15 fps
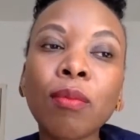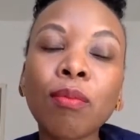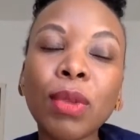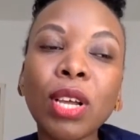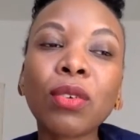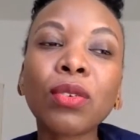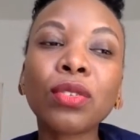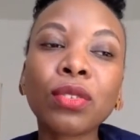
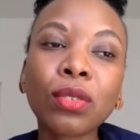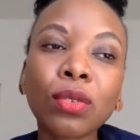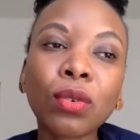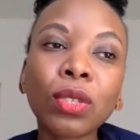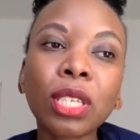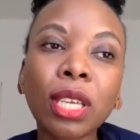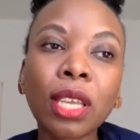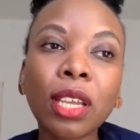but also
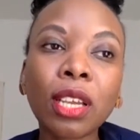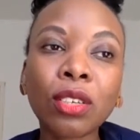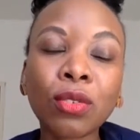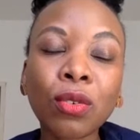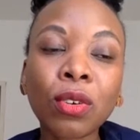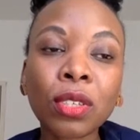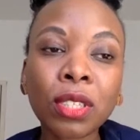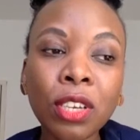taking into
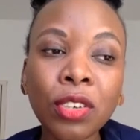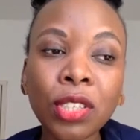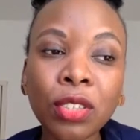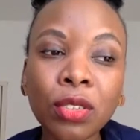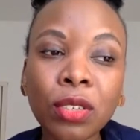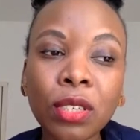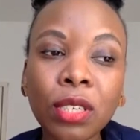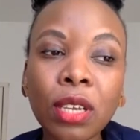consideration